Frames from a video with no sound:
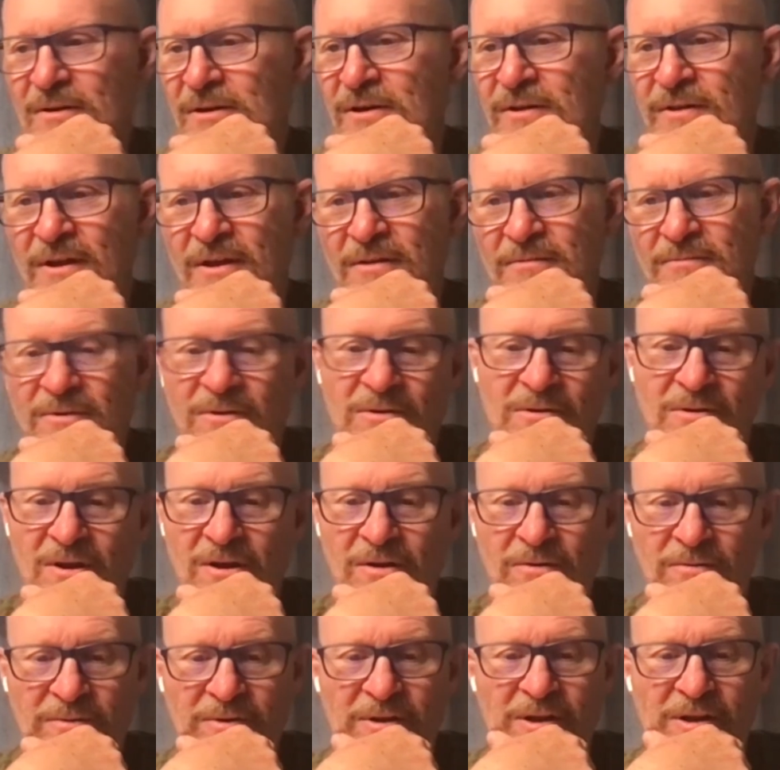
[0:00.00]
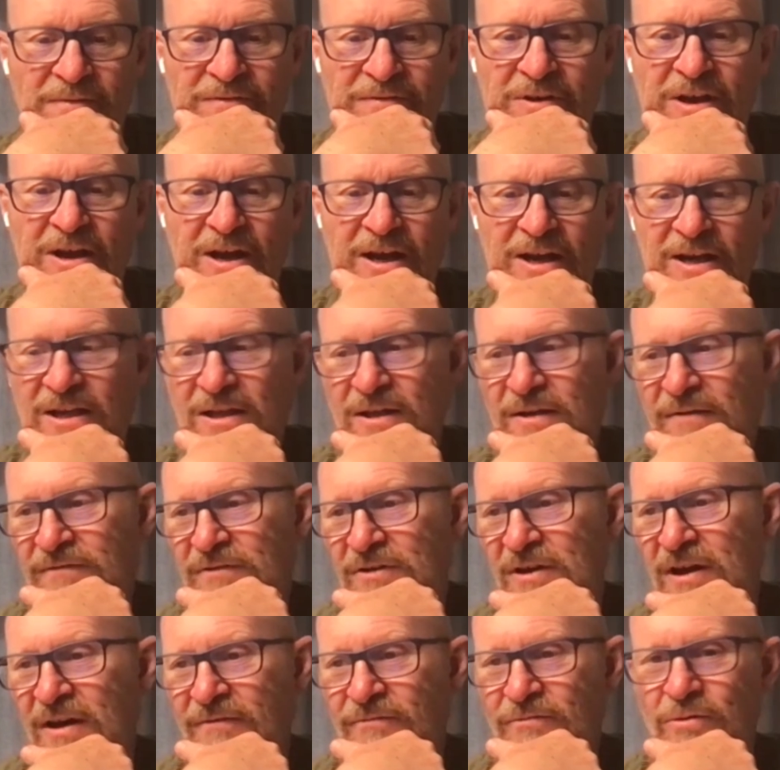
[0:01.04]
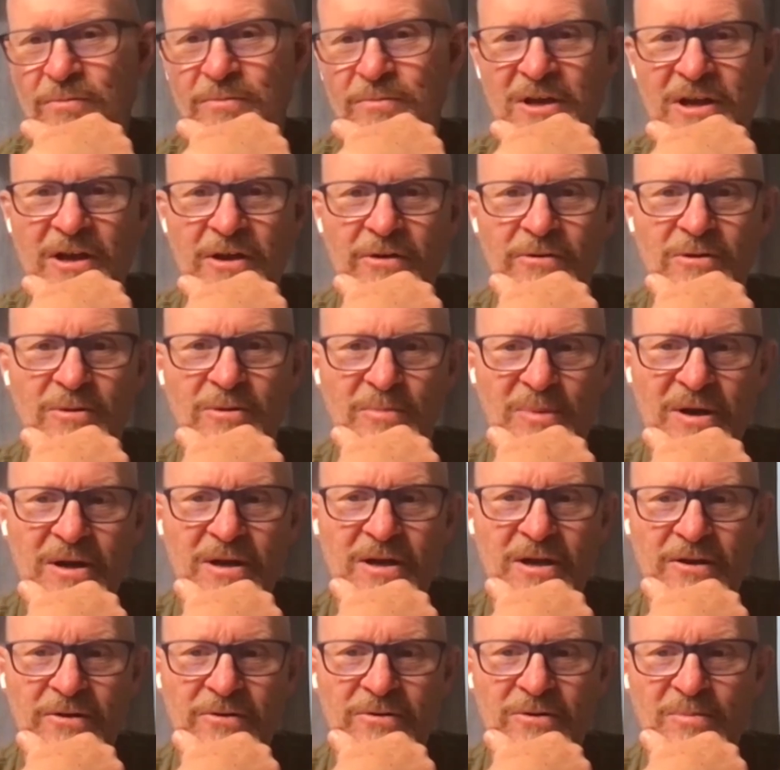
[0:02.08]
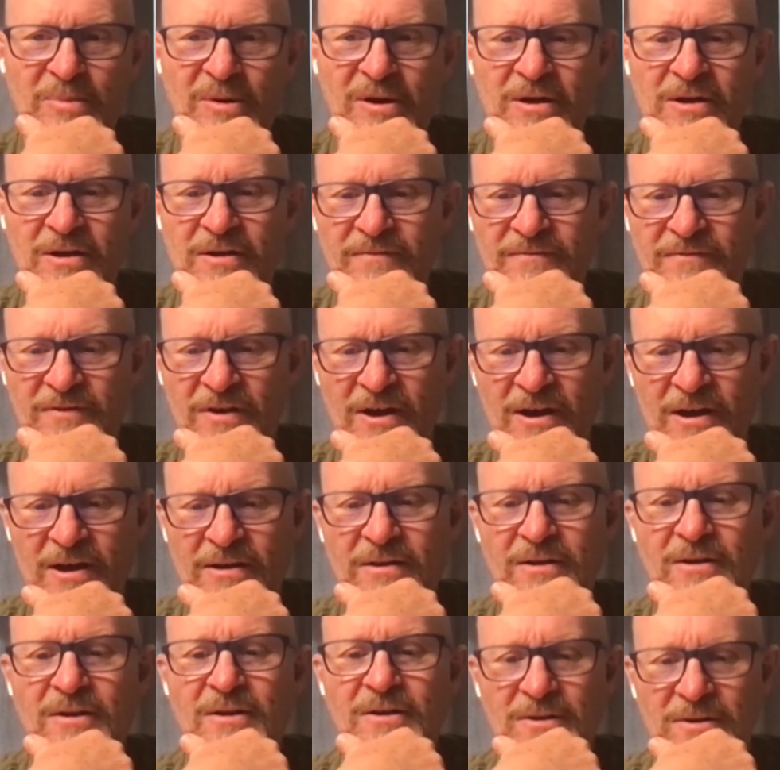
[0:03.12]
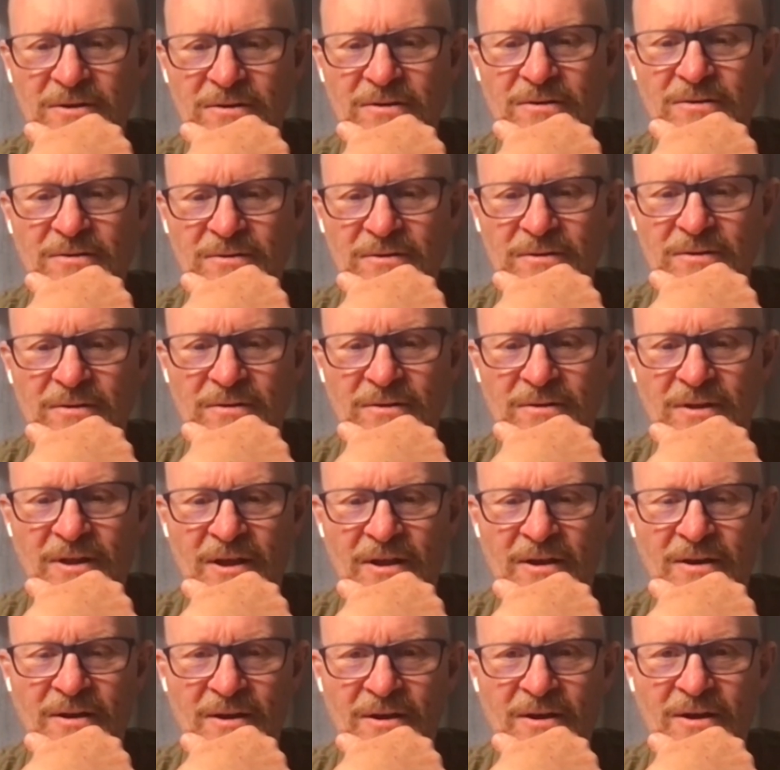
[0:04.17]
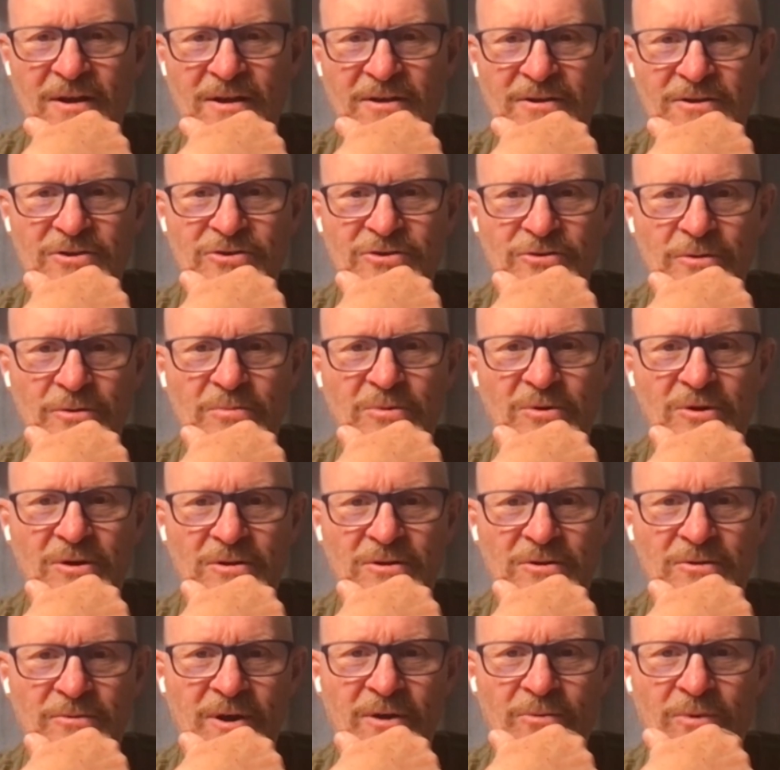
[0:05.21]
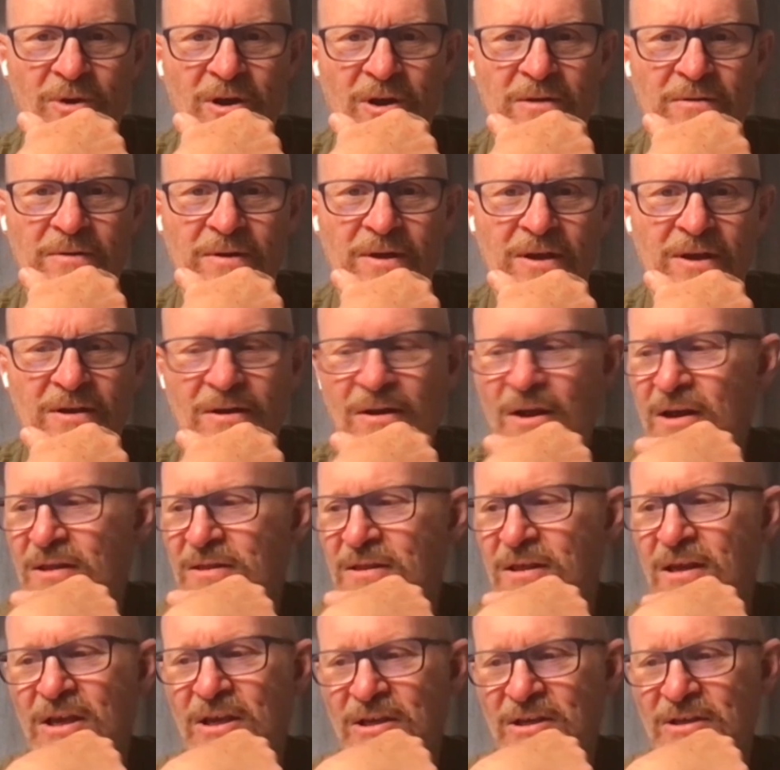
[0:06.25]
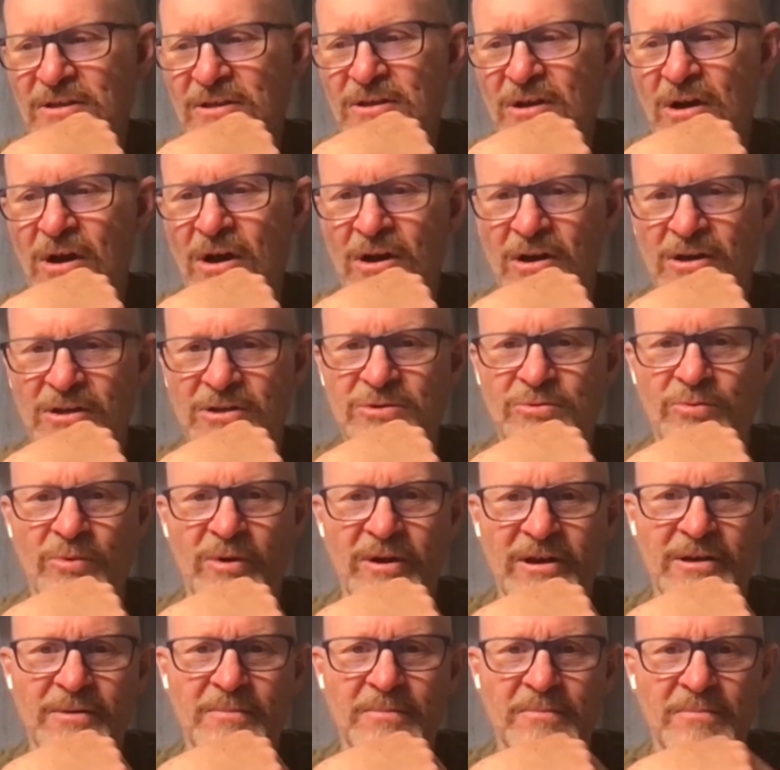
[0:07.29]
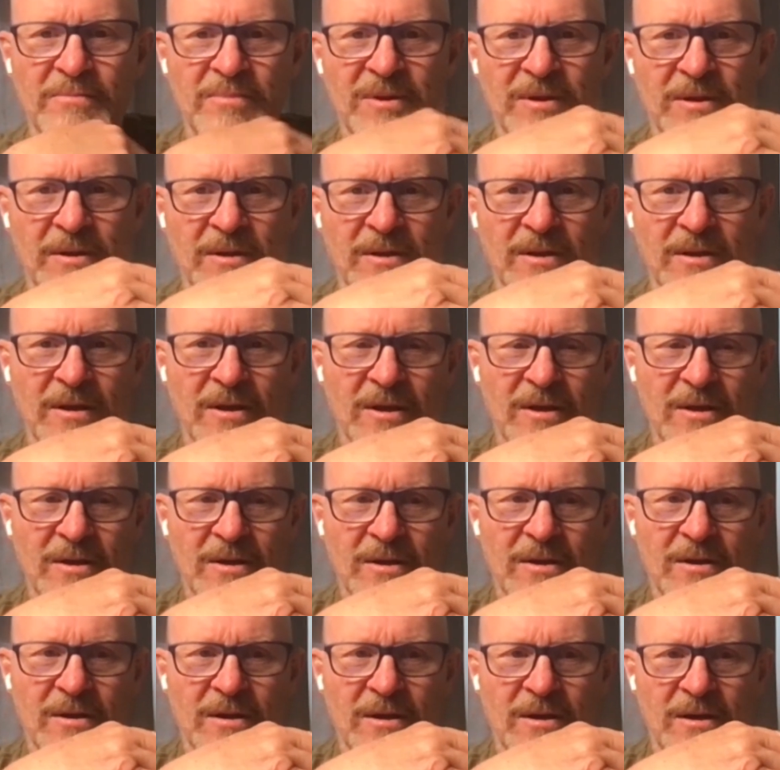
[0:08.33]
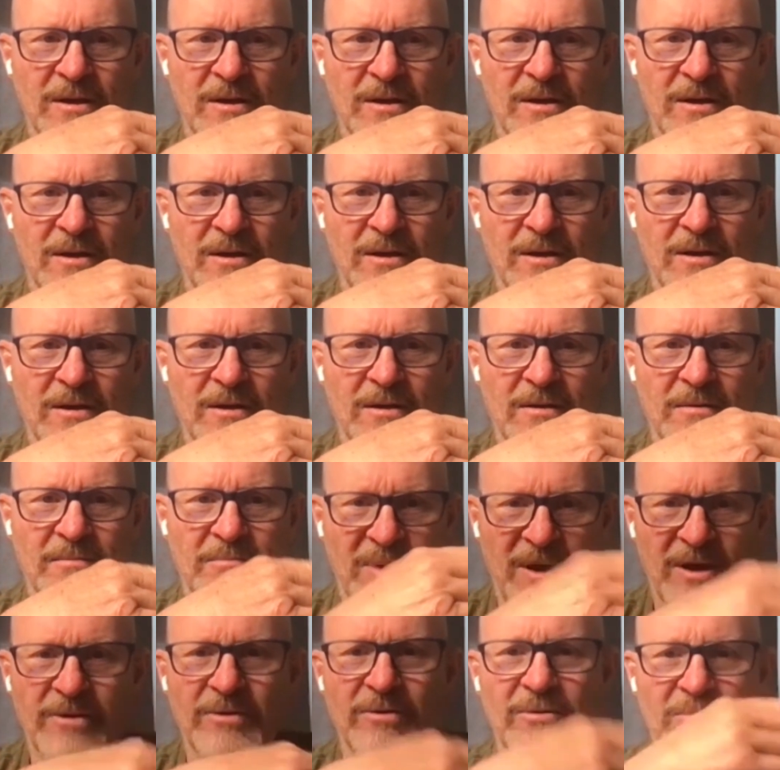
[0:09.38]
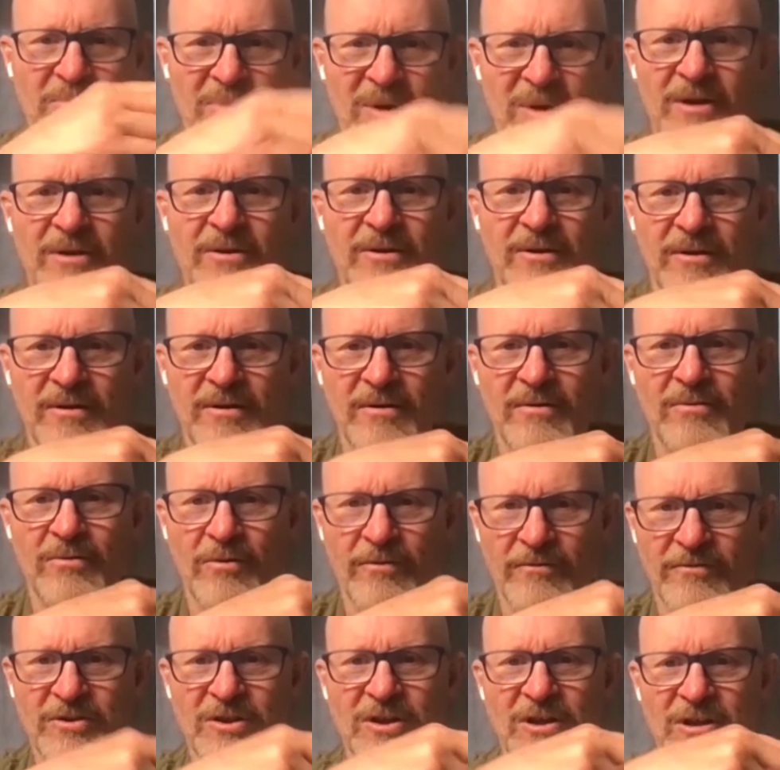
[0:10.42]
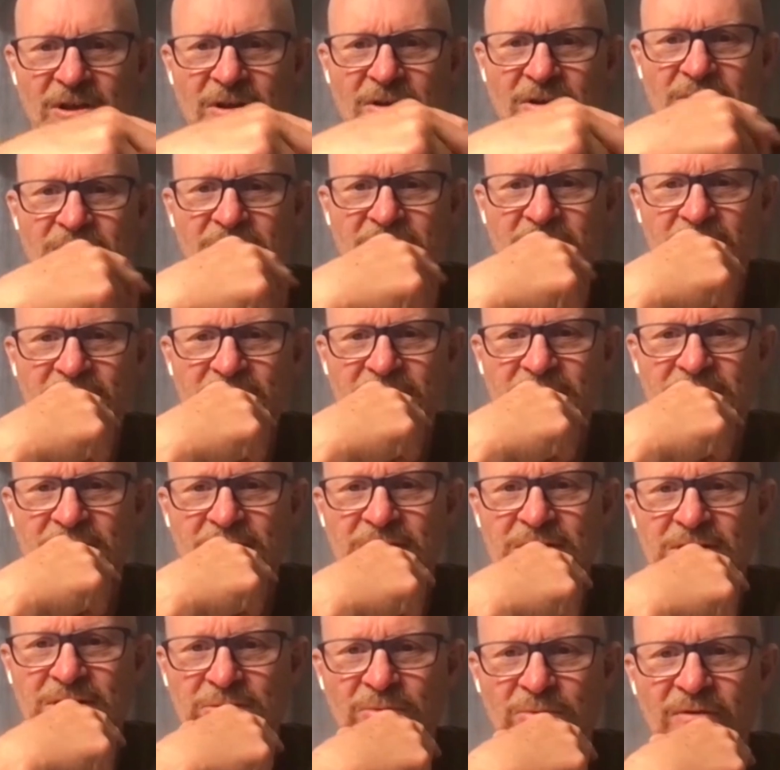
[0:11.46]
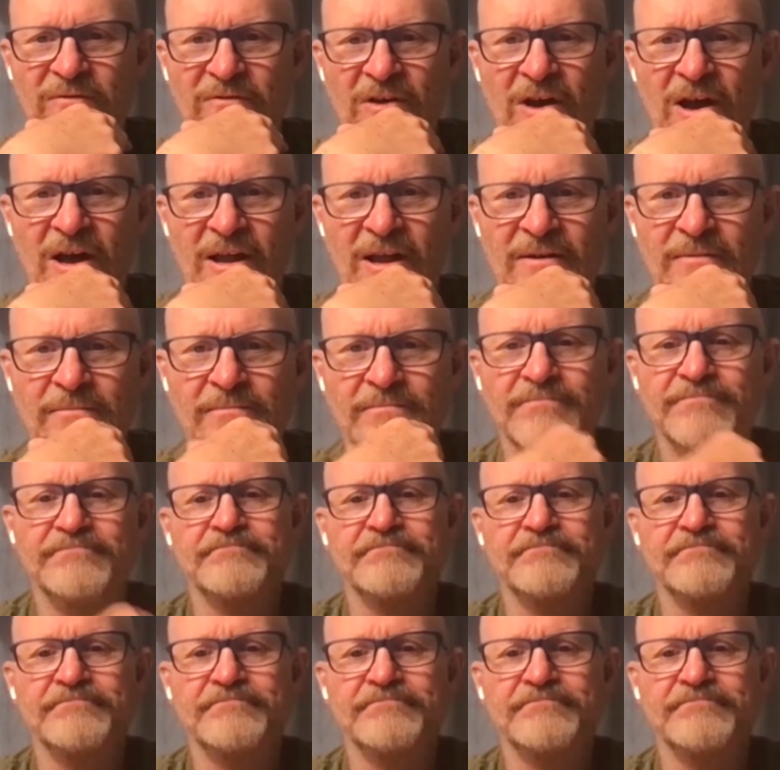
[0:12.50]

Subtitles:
And then, if you have room to carry the puck, carry the puck. If not, then distribute it the right way. And I think he's on his way to be better and better over the years since we've had him.